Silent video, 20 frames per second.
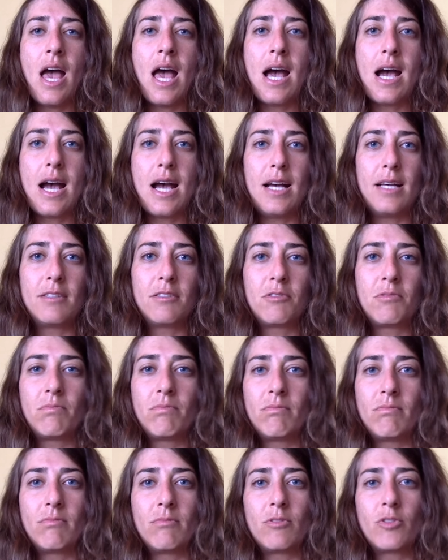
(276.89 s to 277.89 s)
has
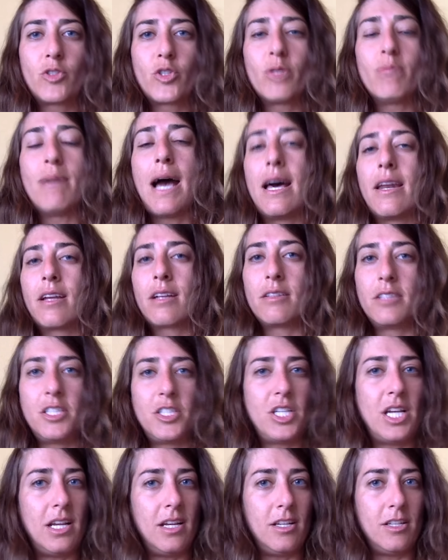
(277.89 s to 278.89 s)
dramatically
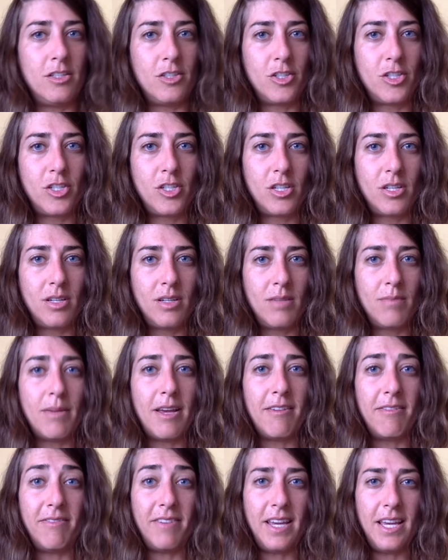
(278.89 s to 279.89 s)
changed my
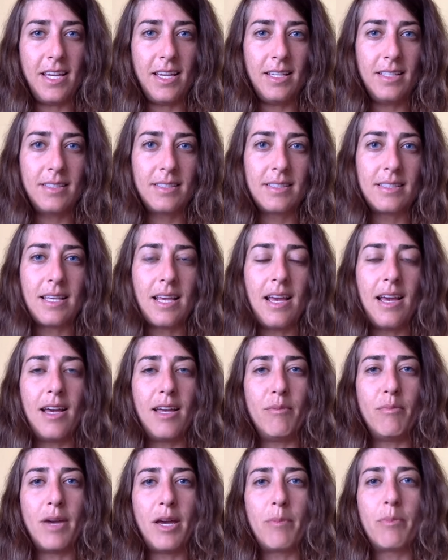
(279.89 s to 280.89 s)
face
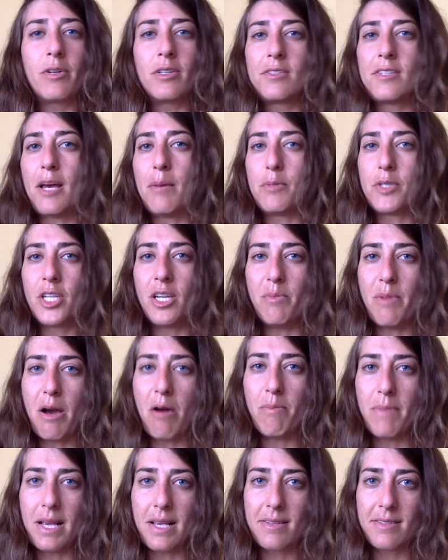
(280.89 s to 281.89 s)
and my perception
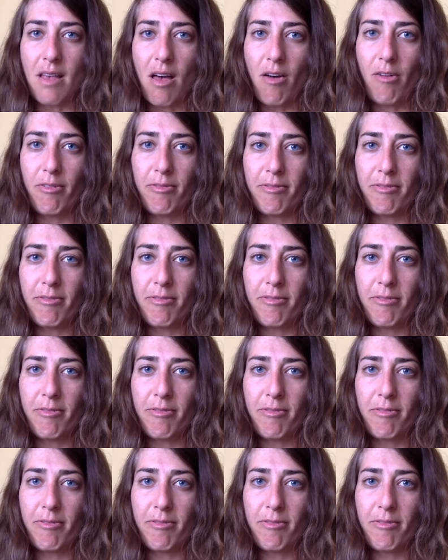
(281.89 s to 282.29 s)
about myself.